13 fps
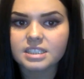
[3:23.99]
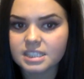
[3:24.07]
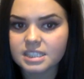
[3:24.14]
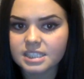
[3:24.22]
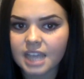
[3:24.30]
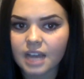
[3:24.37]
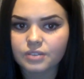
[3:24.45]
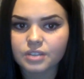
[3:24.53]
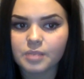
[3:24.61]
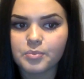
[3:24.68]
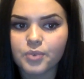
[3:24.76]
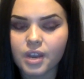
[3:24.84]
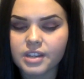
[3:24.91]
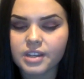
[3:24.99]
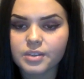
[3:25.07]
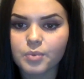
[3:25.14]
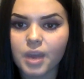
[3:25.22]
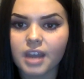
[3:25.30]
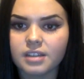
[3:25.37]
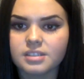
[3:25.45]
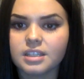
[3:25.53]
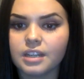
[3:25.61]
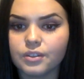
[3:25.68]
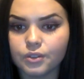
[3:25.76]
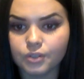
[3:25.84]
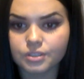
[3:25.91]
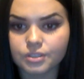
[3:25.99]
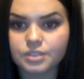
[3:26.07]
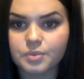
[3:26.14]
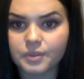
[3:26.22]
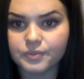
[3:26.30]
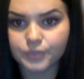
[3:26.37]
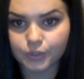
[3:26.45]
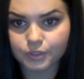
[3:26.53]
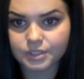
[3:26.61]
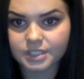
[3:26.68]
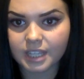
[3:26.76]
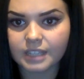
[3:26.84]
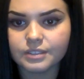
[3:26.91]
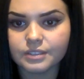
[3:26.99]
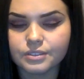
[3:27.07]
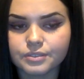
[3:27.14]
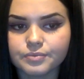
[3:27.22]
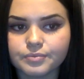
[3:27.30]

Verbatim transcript: discount, and brand awareness in order to enforce sales.